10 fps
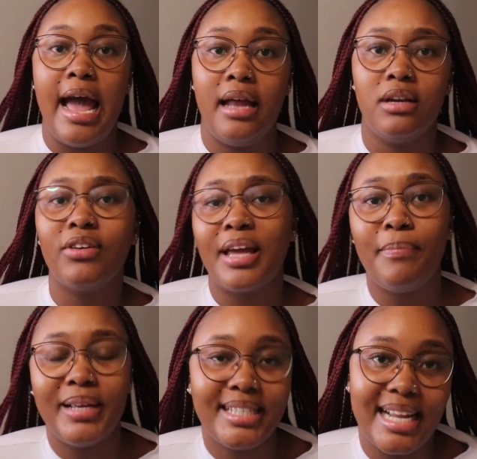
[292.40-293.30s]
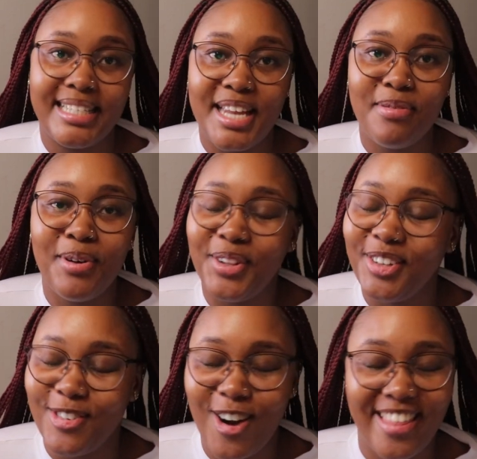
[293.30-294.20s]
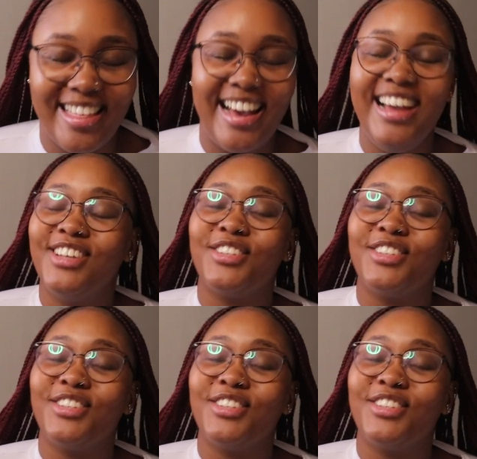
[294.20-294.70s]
and okay, bedside table rather.